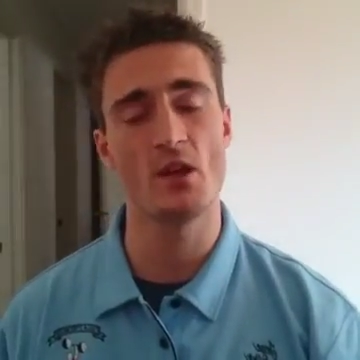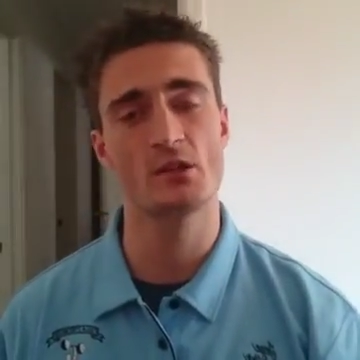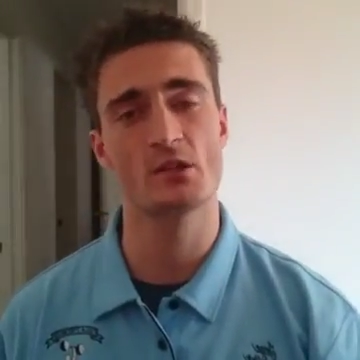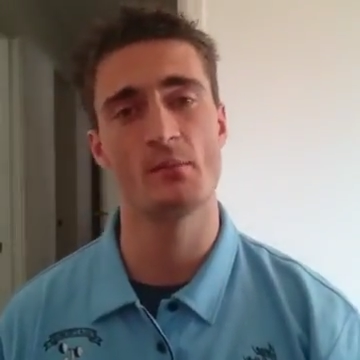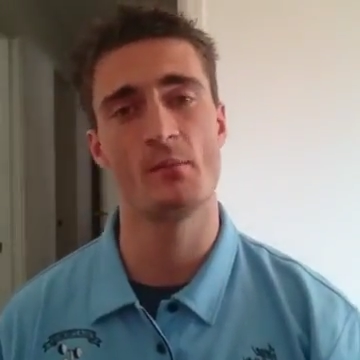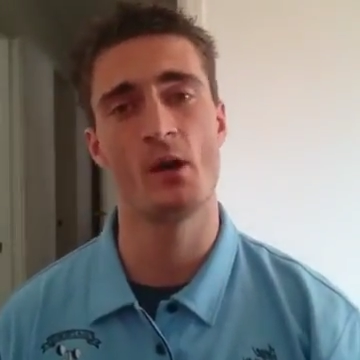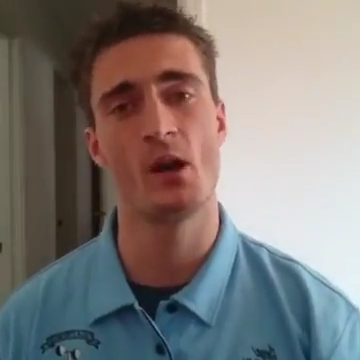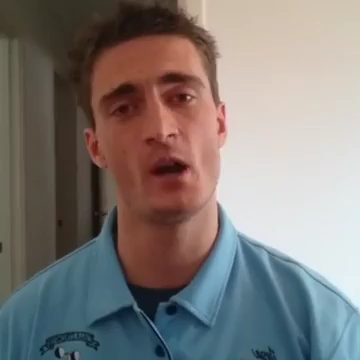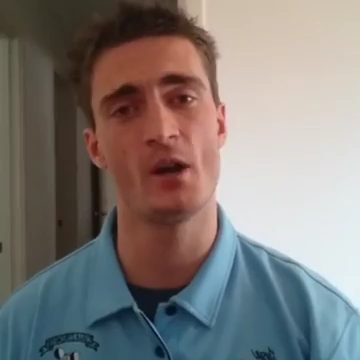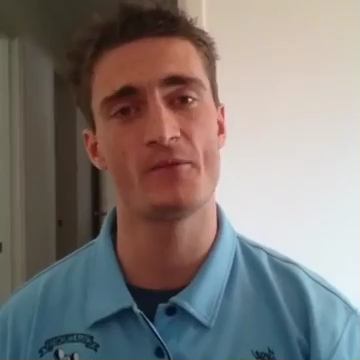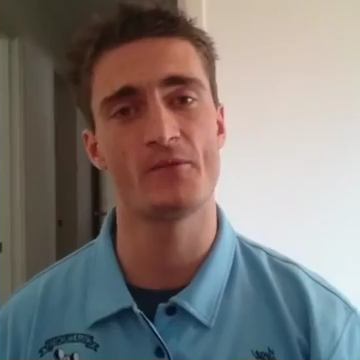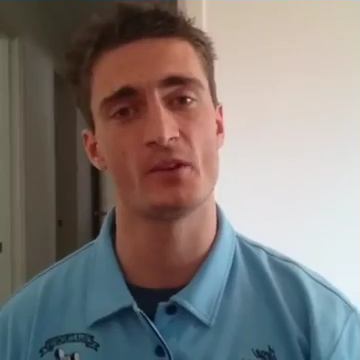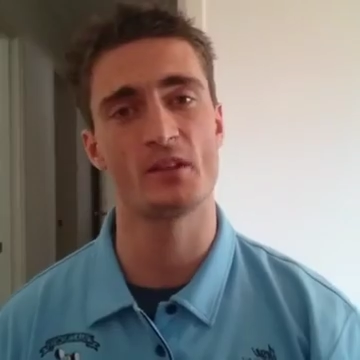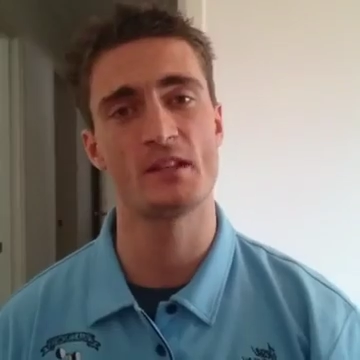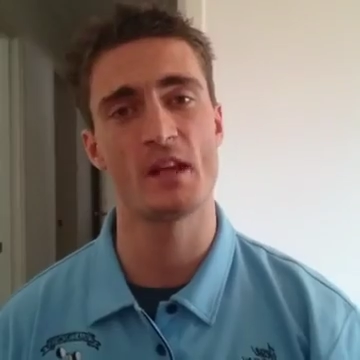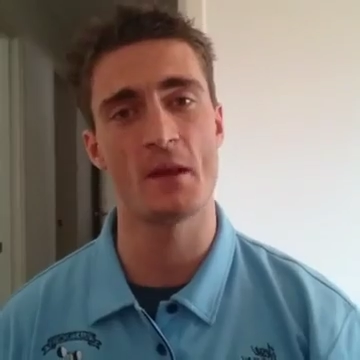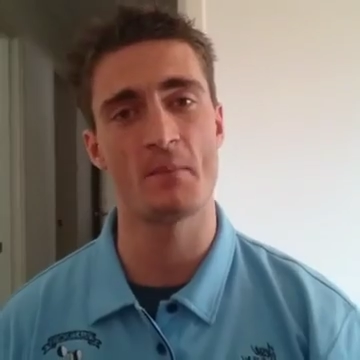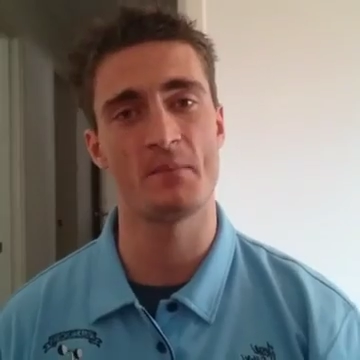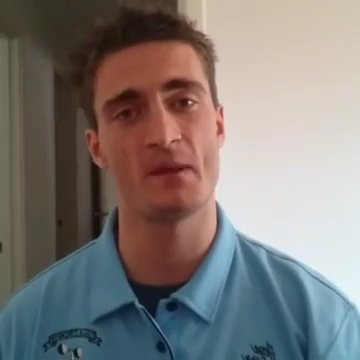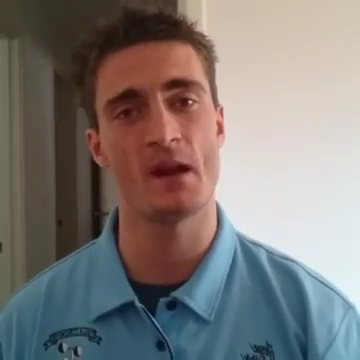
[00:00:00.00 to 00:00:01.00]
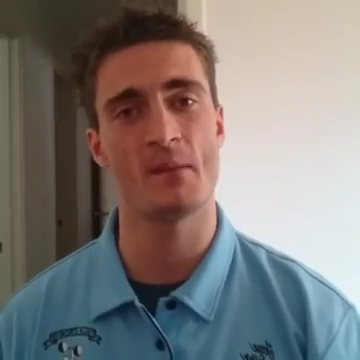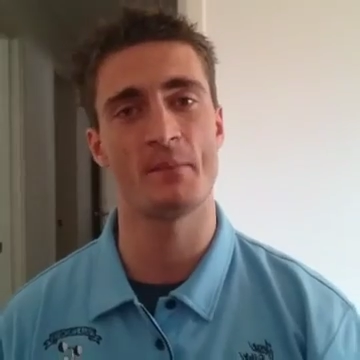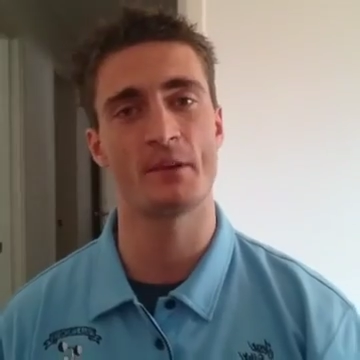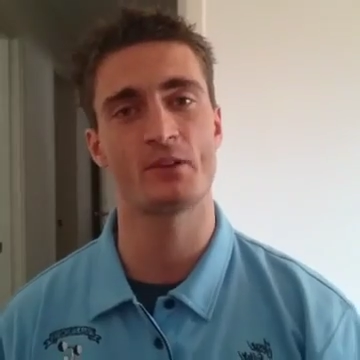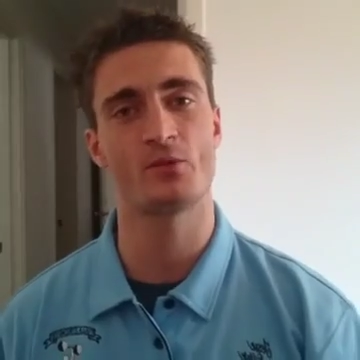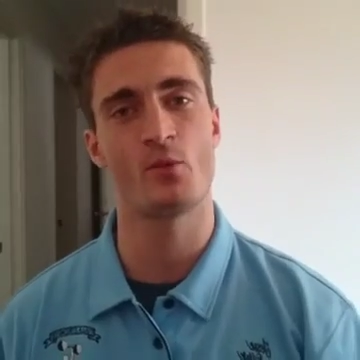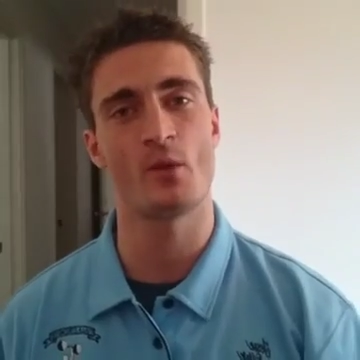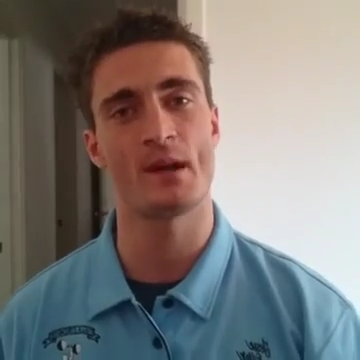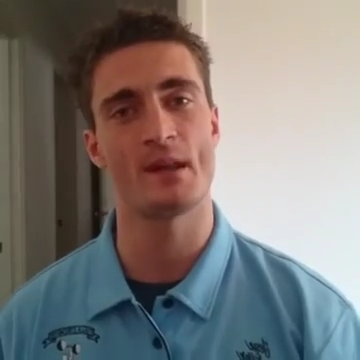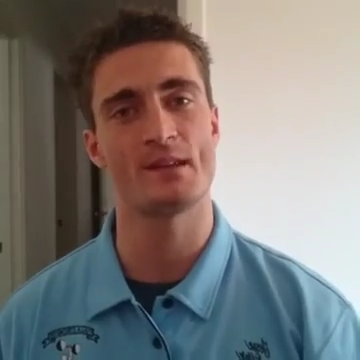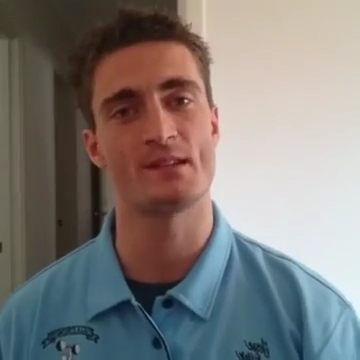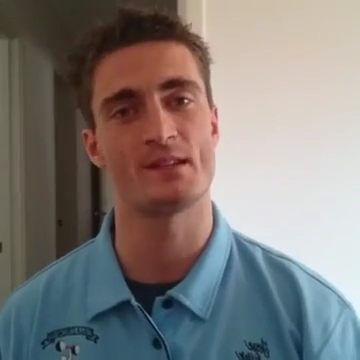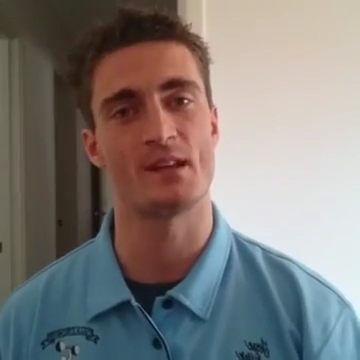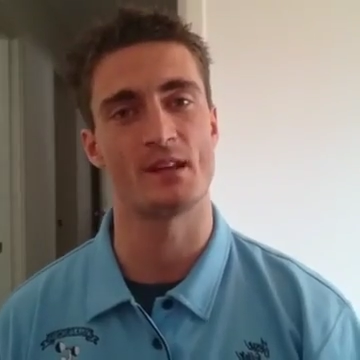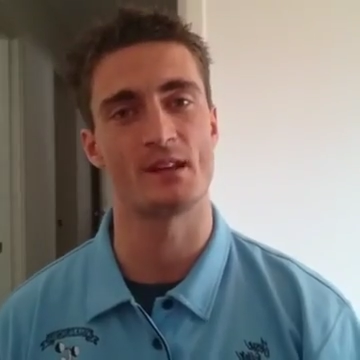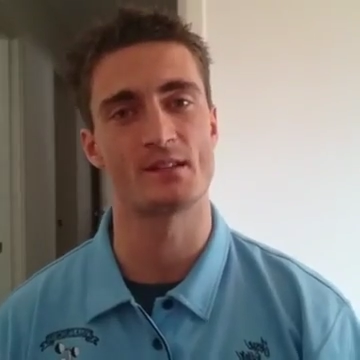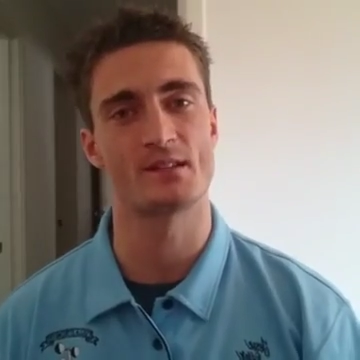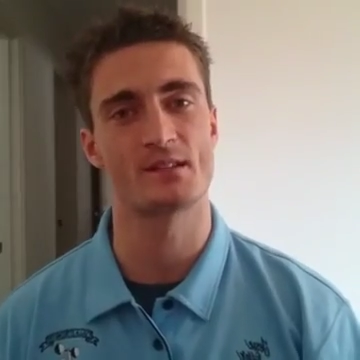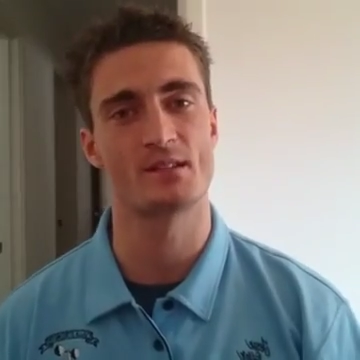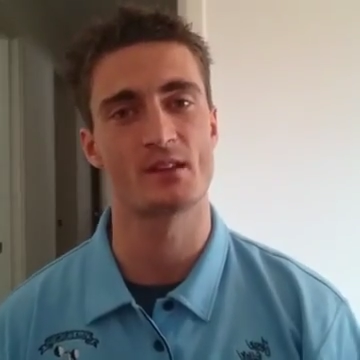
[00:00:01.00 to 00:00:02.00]
you tomorrow for tip number
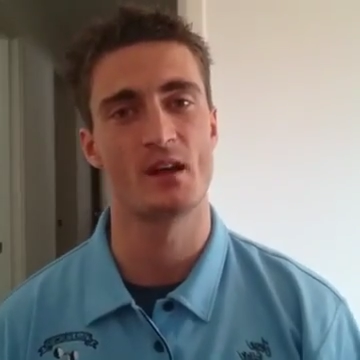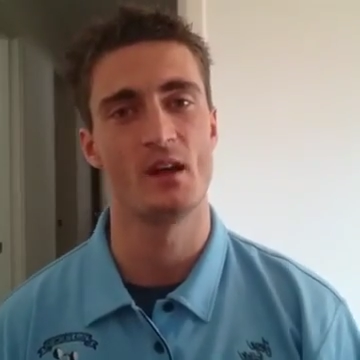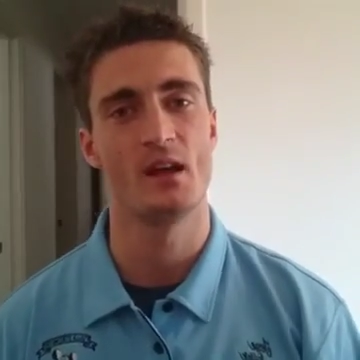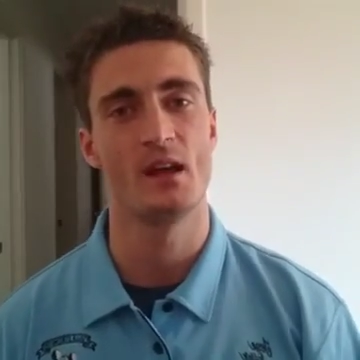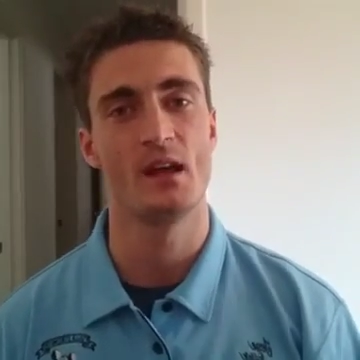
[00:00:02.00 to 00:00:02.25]
26.